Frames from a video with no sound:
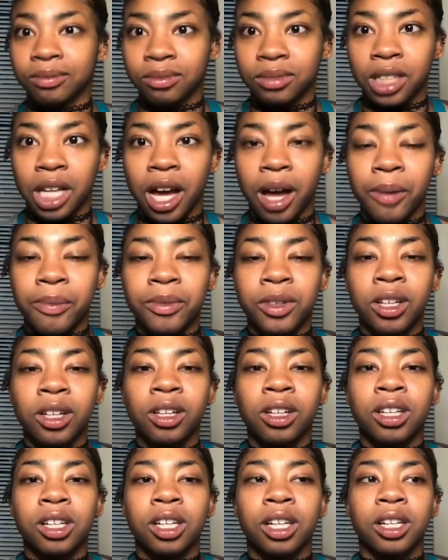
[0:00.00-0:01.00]
Yeah,
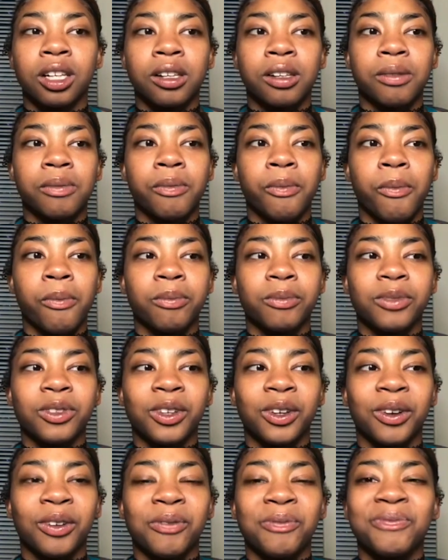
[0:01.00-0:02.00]

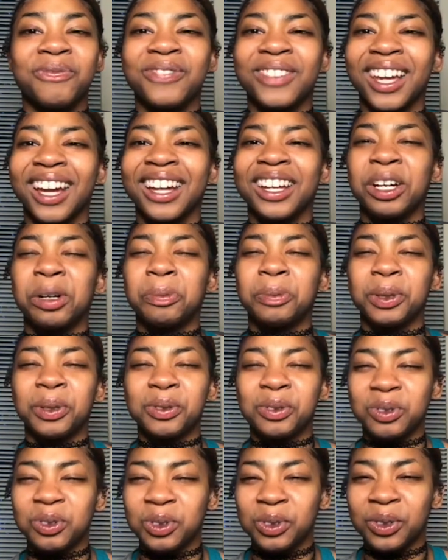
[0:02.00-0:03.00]
so I hope you
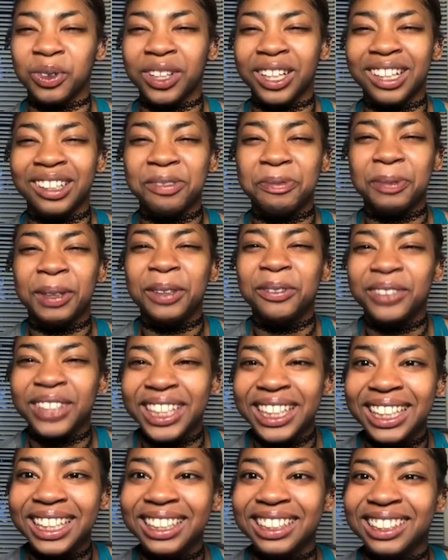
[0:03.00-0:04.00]
enjoyed me
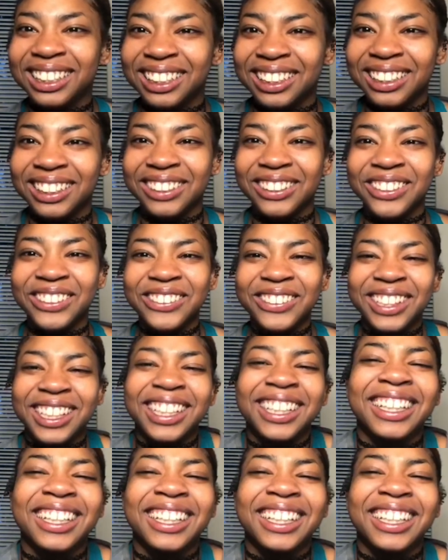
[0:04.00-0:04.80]
reading to you